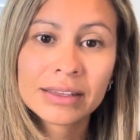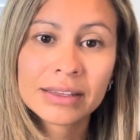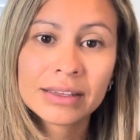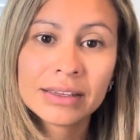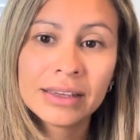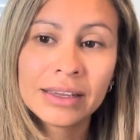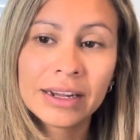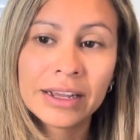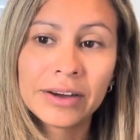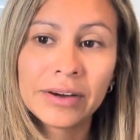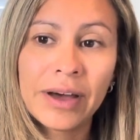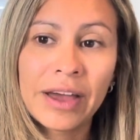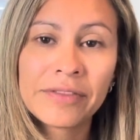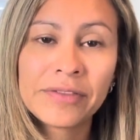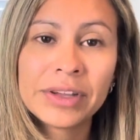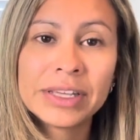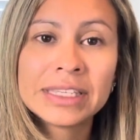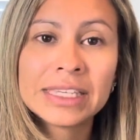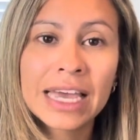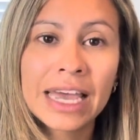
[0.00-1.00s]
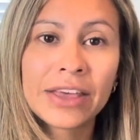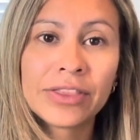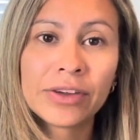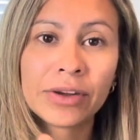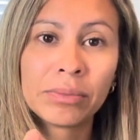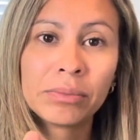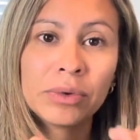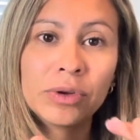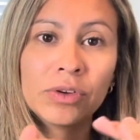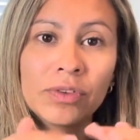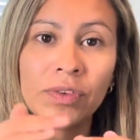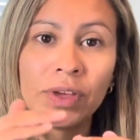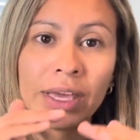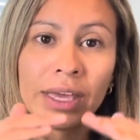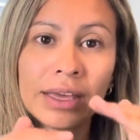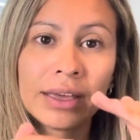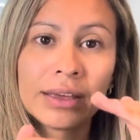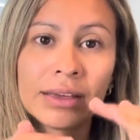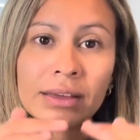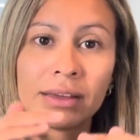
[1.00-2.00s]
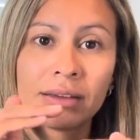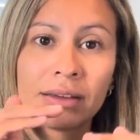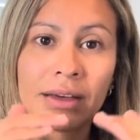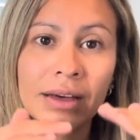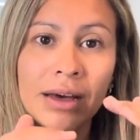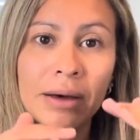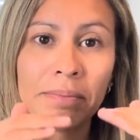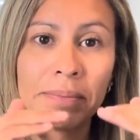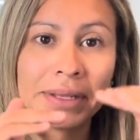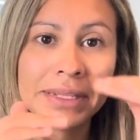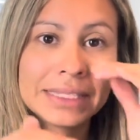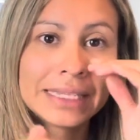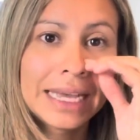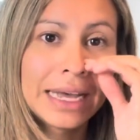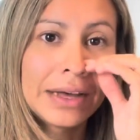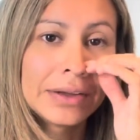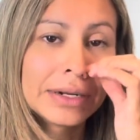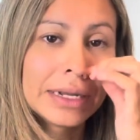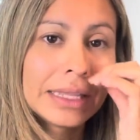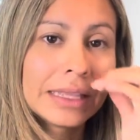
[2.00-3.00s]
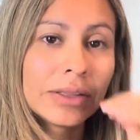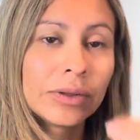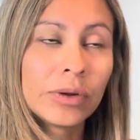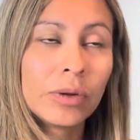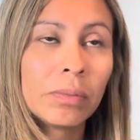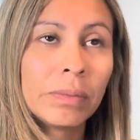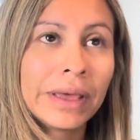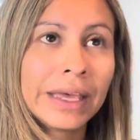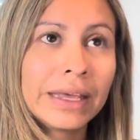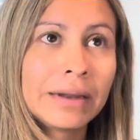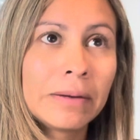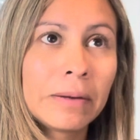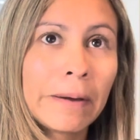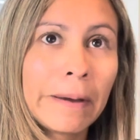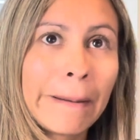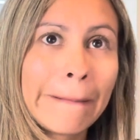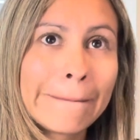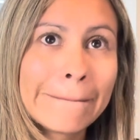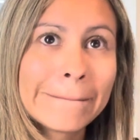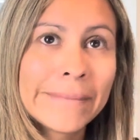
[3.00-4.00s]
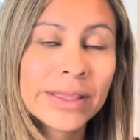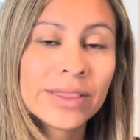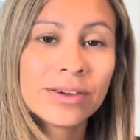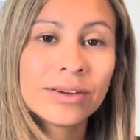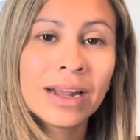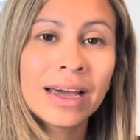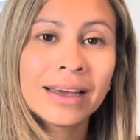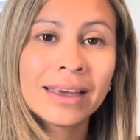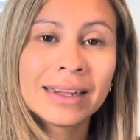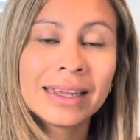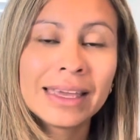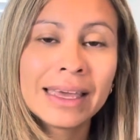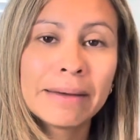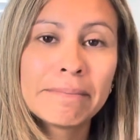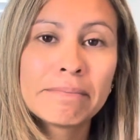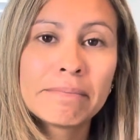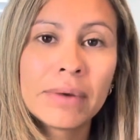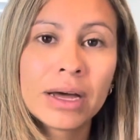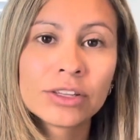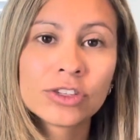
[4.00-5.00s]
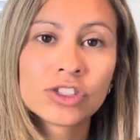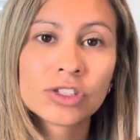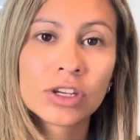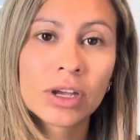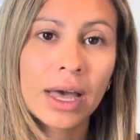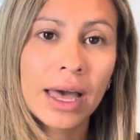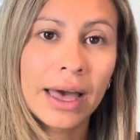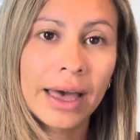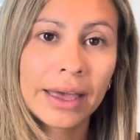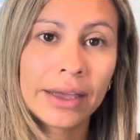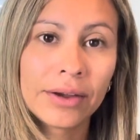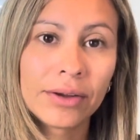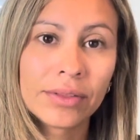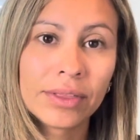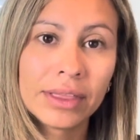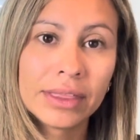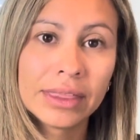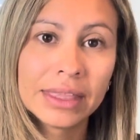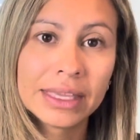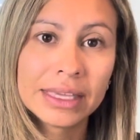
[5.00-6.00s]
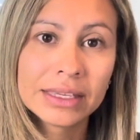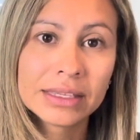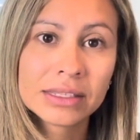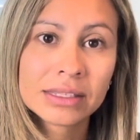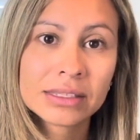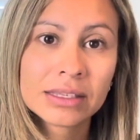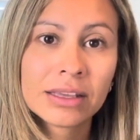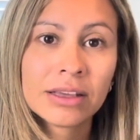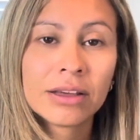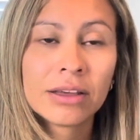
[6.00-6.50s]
You know, every day they're moving up and down a little bit, but they're not going to get much higher than this,